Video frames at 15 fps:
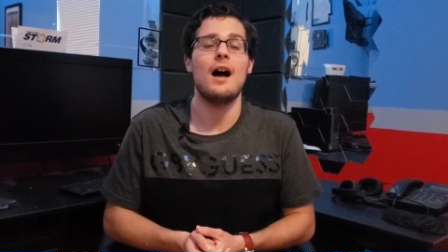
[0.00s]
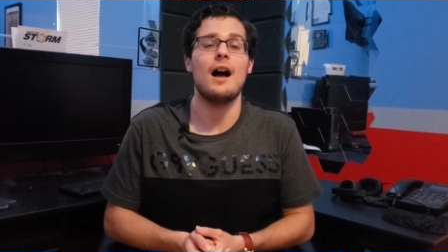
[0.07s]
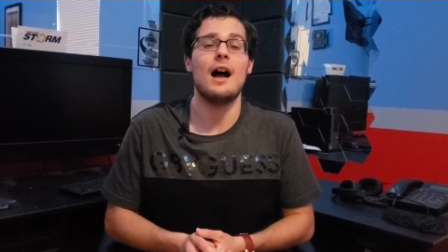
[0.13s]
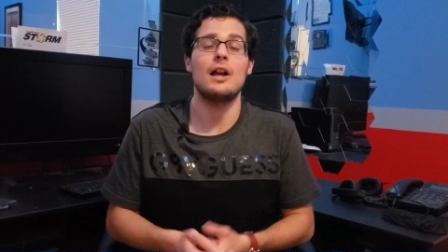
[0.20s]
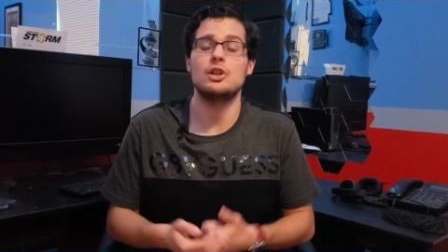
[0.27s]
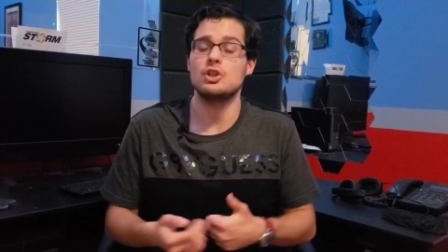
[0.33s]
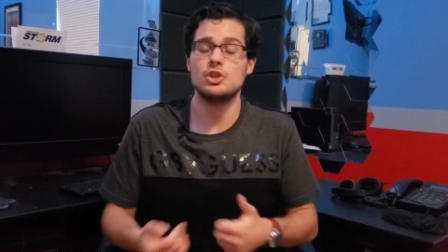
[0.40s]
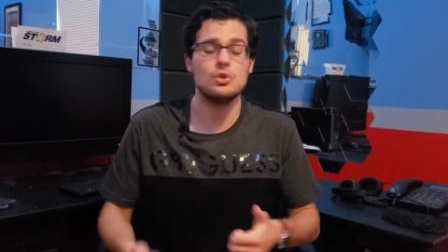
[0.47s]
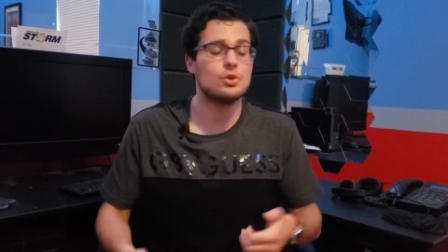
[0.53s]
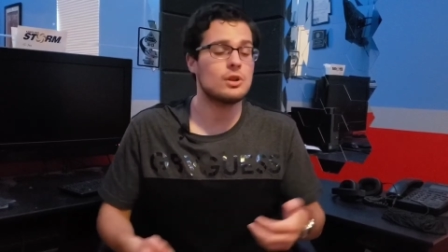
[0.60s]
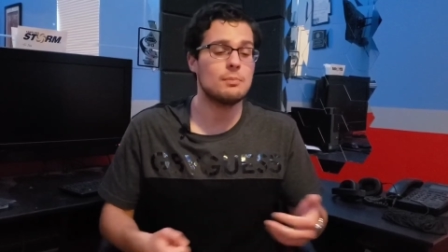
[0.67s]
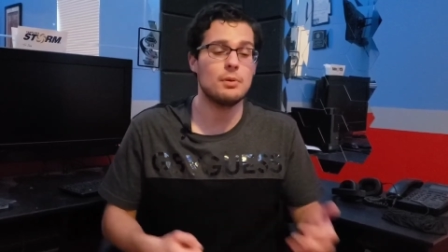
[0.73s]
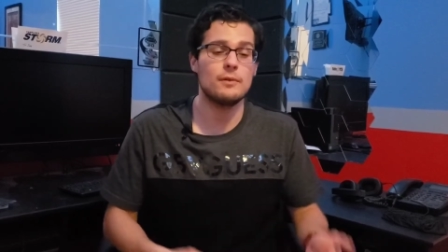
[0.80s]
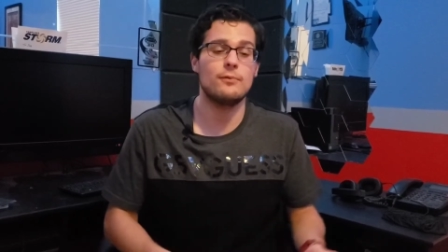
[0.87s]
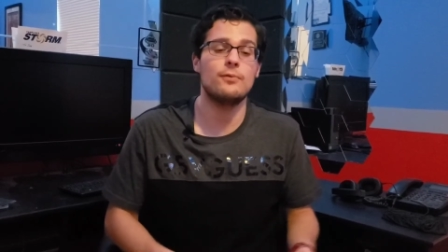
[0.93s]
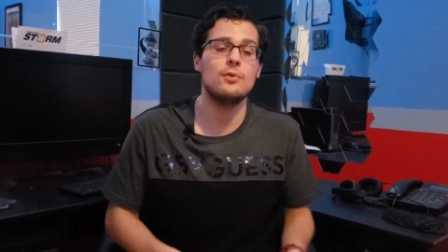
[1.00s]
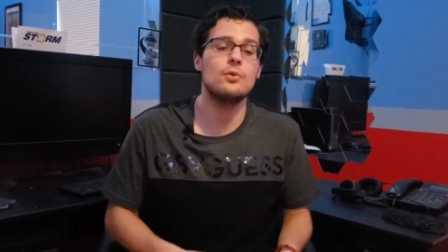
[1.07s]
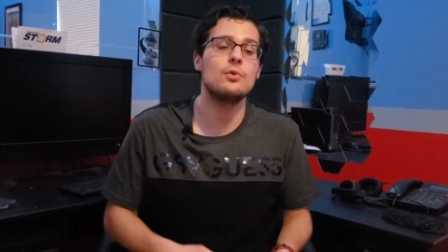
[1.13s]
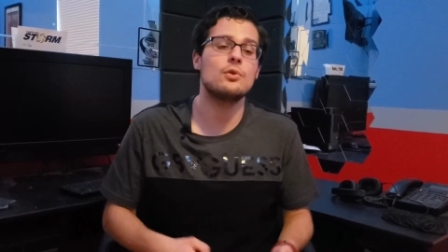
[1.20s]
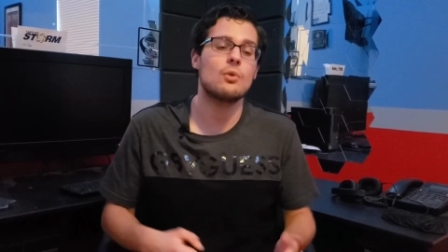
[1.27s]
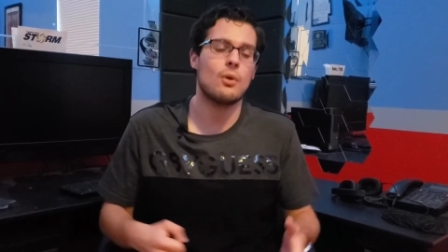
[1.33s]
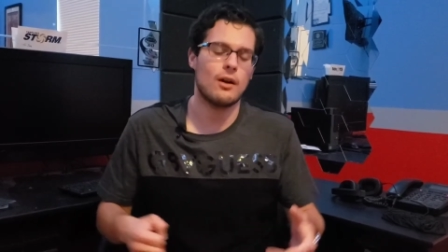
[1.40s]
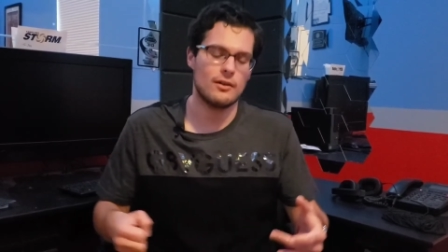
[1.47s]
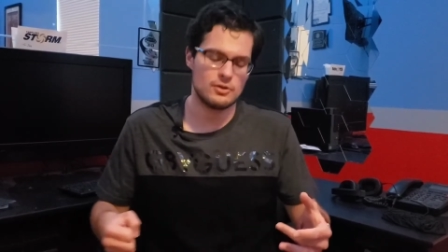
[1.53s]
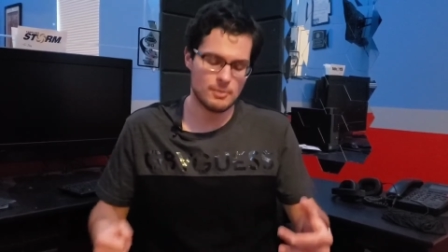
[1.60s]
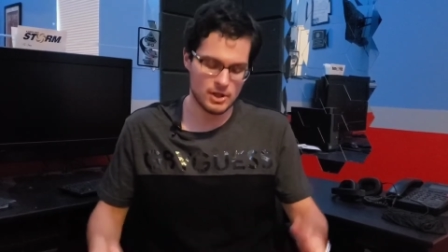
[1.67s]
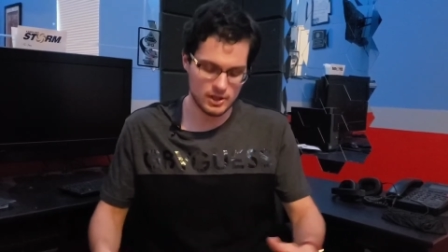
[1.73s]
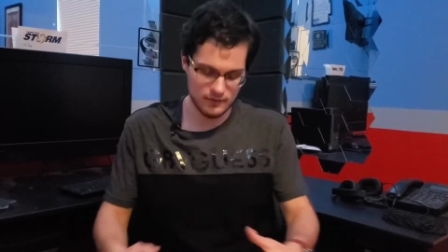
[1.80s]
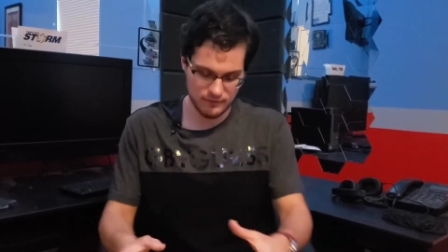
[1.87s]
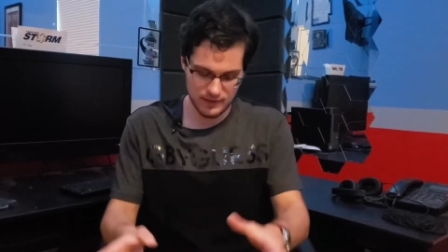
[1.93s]
I just usually put food, or
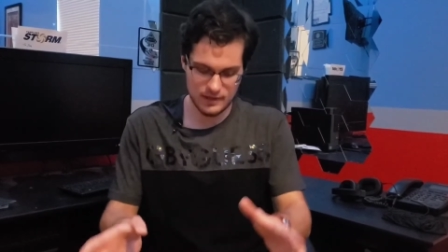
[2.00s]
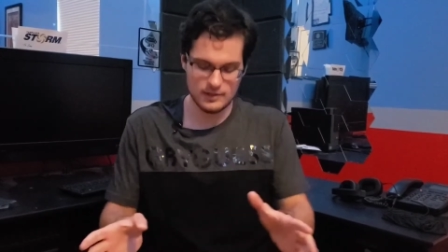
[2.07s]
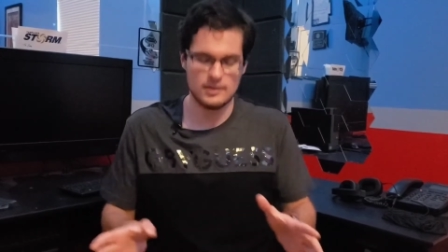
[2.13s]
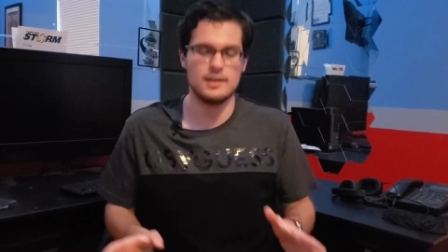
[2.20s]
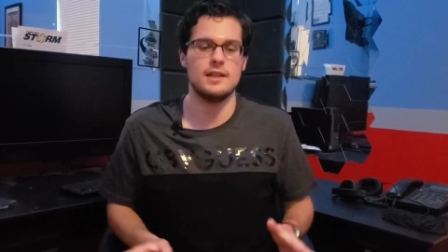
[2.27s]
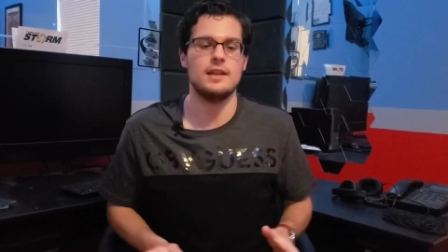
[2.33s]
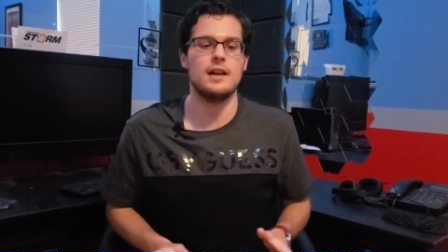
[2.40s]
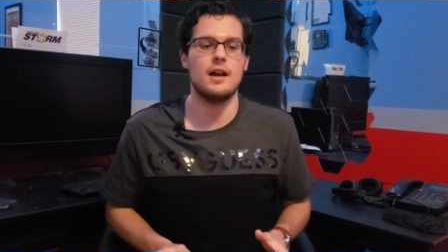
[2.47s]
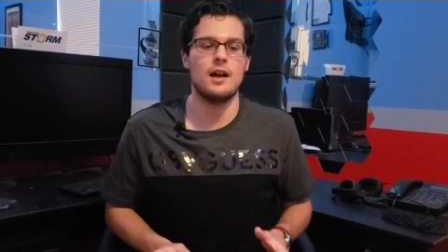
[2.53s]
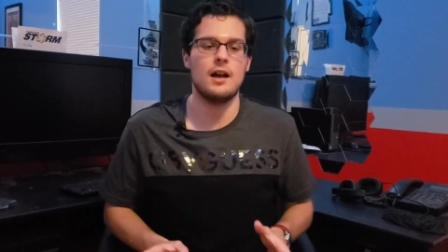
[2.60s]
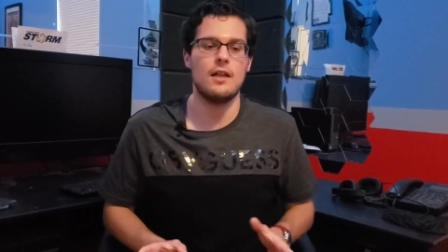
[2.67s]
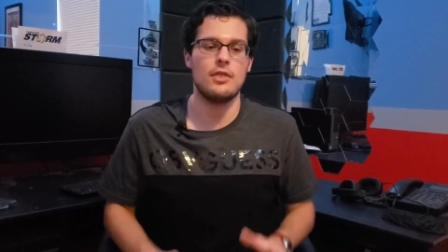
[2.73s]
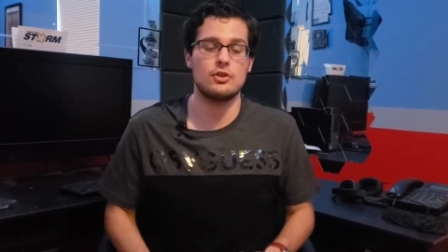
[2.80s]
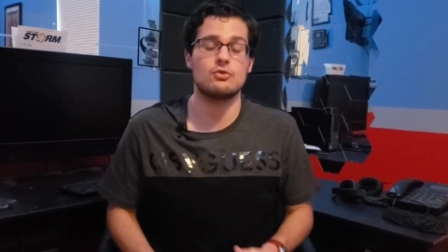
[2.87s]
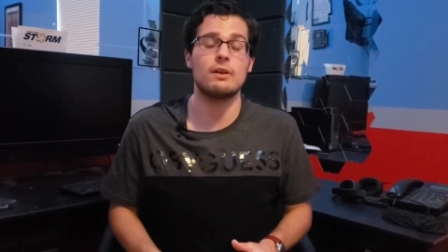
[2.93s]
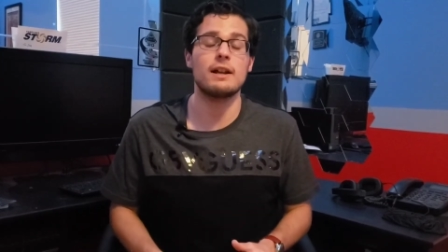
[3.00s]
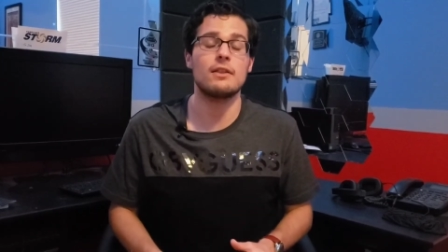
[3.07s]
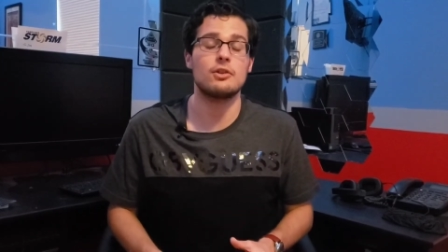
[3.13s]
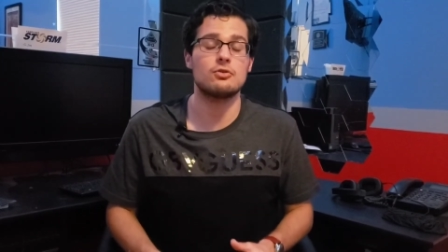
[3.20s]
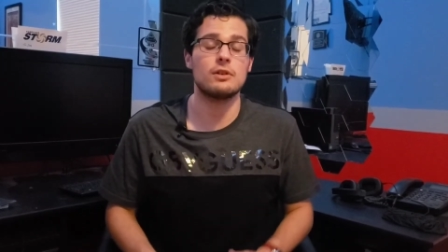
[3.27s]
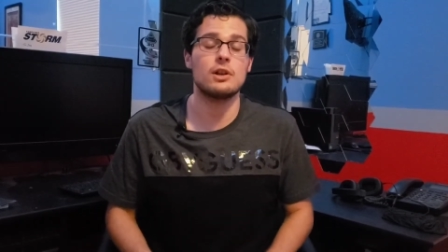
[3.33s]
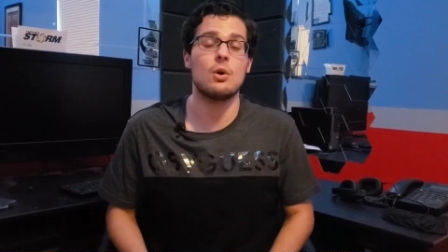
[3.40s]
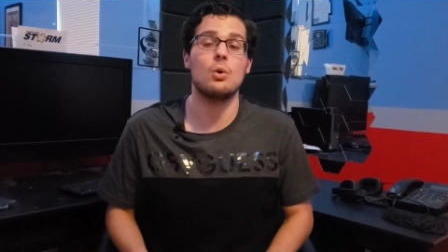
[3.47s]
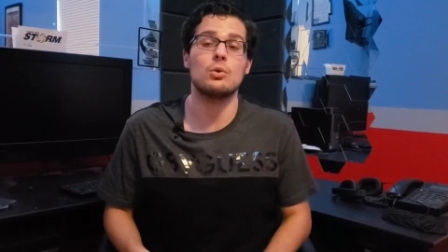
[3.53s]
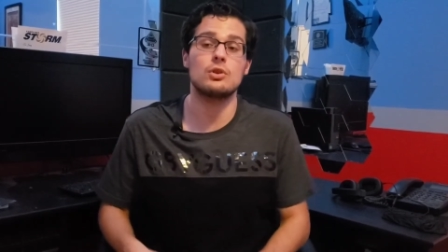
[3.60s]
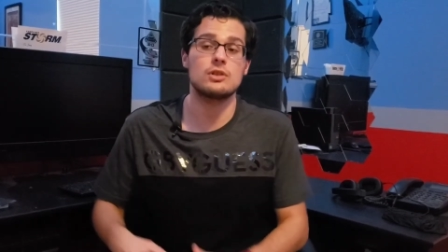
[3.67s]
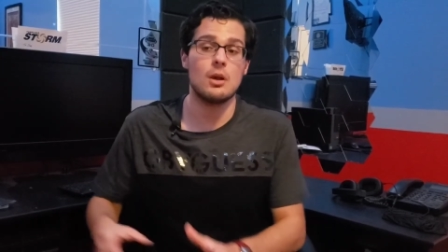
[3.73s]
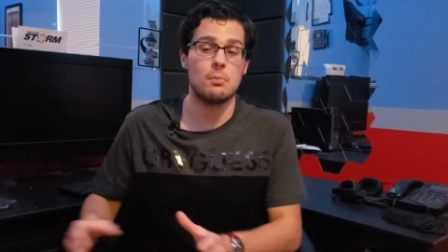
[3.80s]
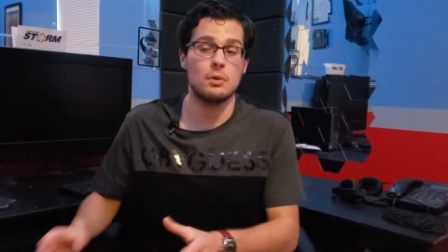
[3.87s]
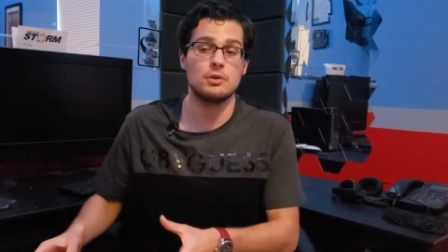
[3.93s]
especially if there's the, uh, the drink and the drink
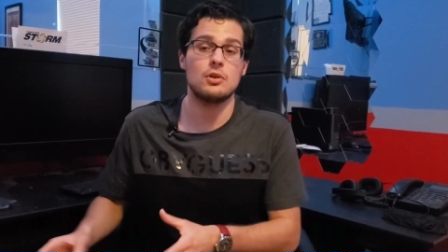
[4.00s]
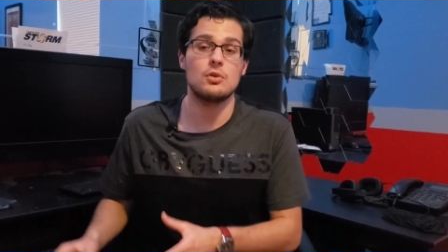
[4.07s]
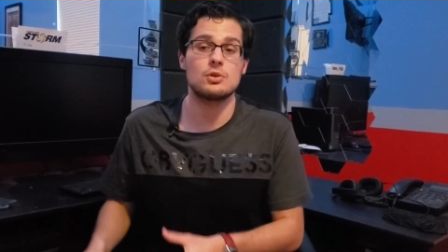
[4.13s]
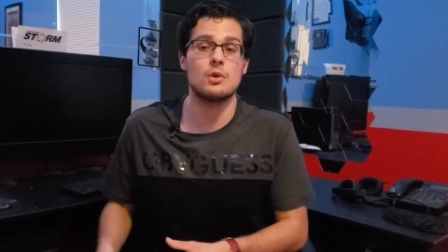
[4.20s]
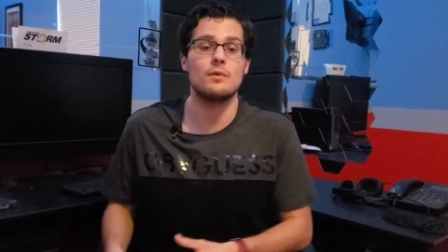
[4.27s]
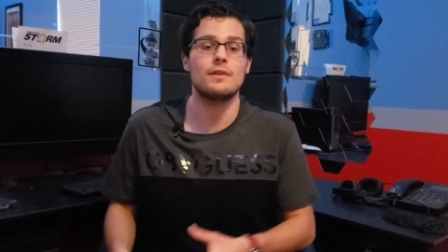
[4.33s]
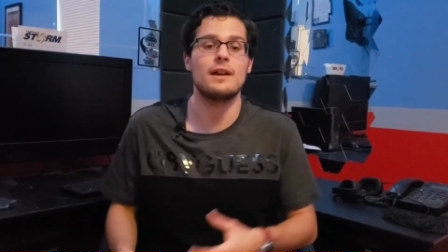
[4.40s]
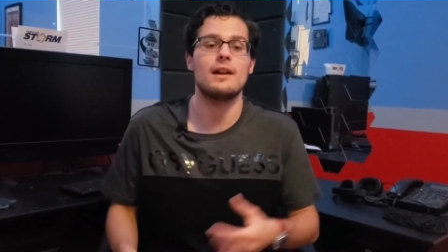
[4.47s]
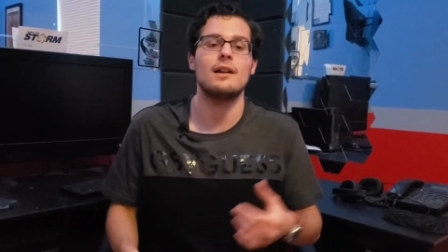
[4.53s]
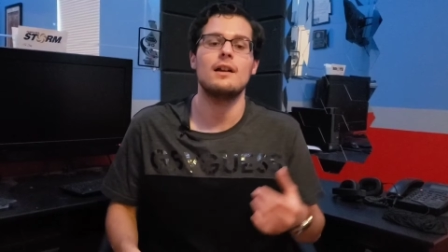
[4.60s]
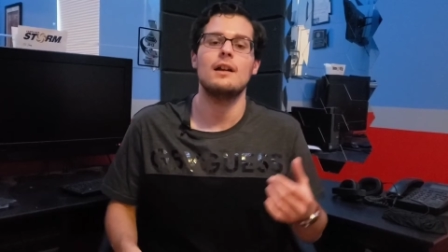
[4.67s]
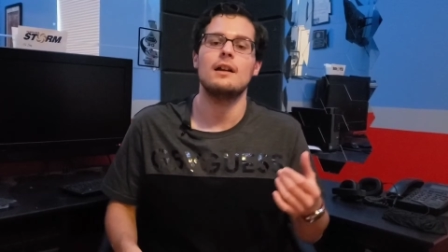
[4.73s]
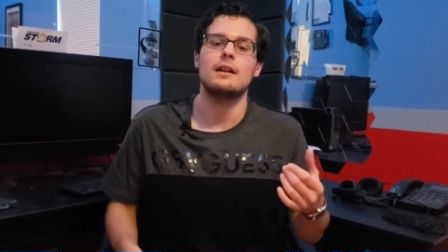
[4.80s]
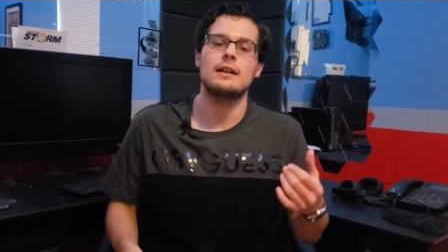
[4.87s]
holders, I'll put those over there.